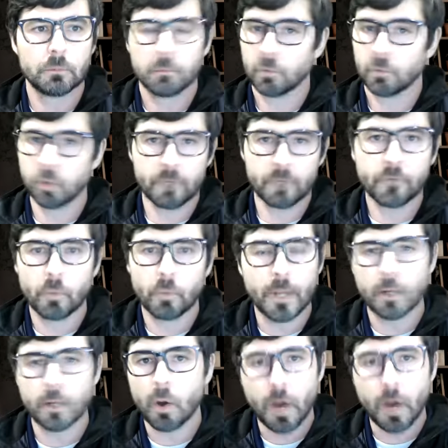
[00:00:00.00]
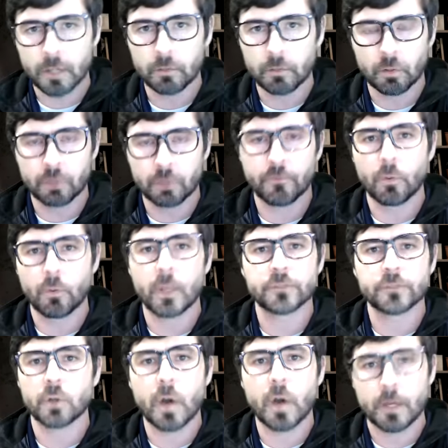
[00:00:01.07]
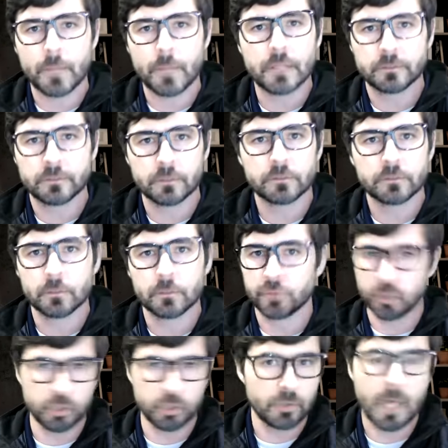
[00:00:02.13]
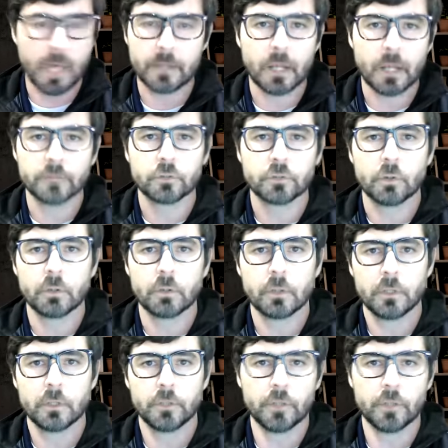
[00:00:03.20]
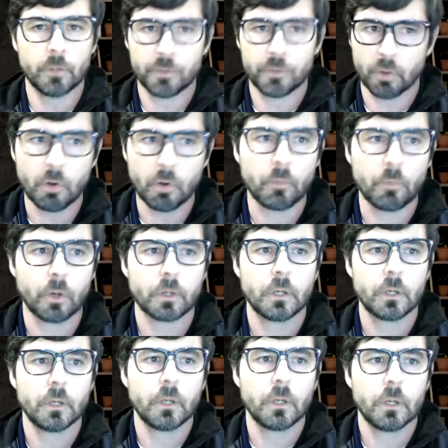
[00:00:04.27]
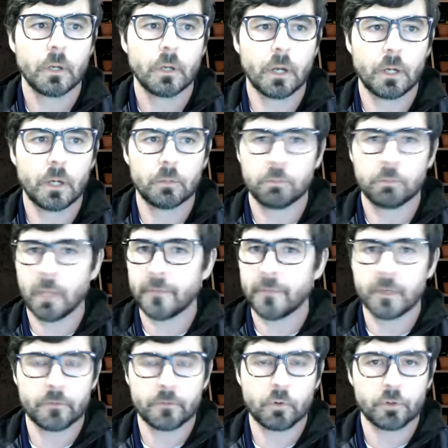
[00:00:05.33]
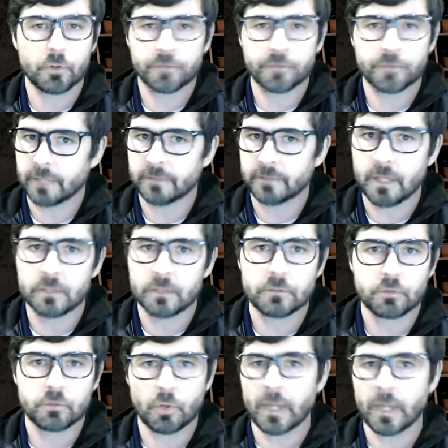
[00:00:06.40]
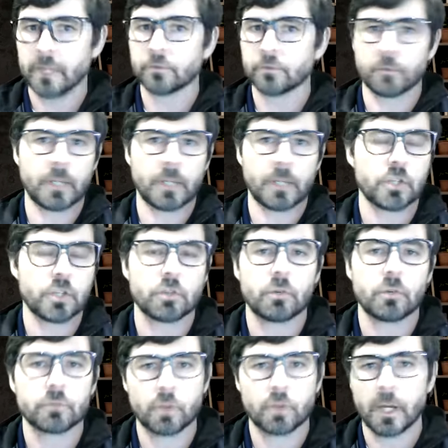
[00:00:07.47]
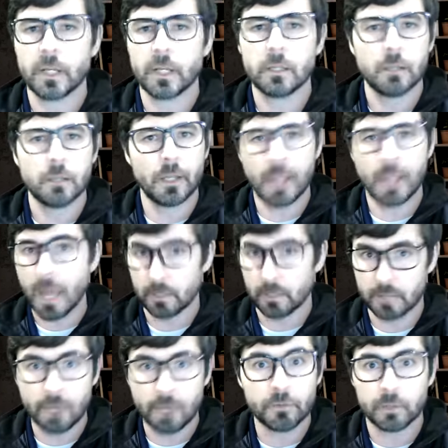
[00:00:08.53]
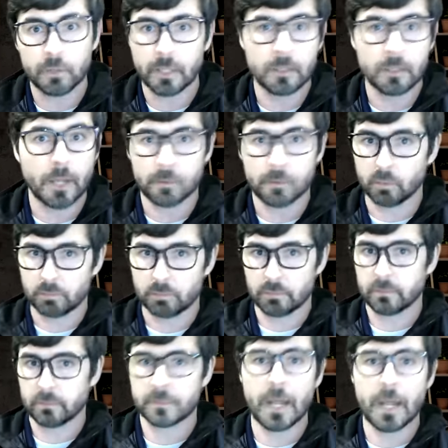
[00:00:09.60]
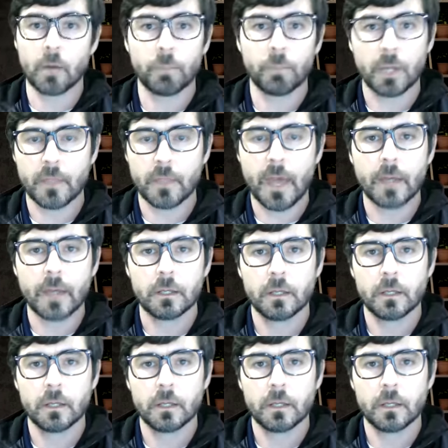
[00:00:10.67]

Look for ways to automate systems. You can do that in high school. You can do that with your homework. And then, of course, like I said, trades or vocational training. Yeah, definitely. I don't downplay that,